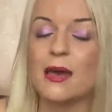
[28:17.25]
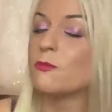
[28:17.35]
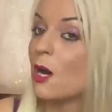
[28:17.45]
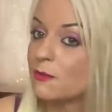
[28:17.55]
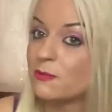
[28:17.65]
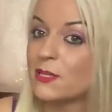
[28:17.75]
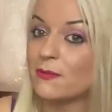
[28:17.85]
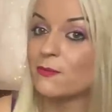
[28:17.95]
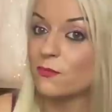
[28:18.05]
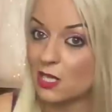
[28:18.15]

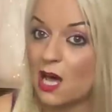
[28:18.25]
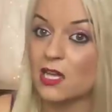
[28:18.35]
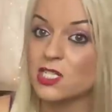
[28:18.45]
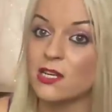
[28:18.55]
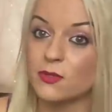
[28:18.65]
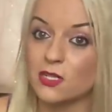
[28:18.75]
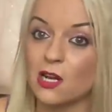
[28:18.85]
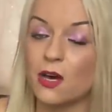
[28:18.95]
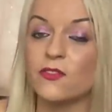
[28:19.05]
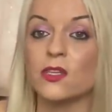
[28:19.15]
Probably largely with a
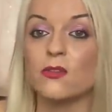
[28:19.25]
lot of you,